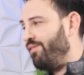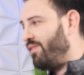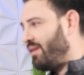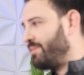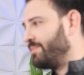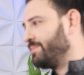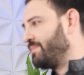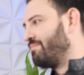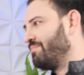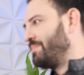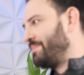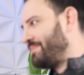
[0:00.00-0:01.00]
High
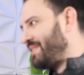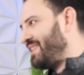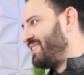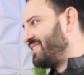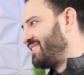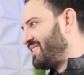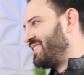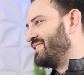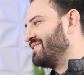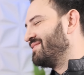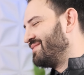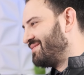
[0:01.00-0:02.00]
heels.
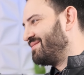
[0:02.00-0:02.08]
Right. And he's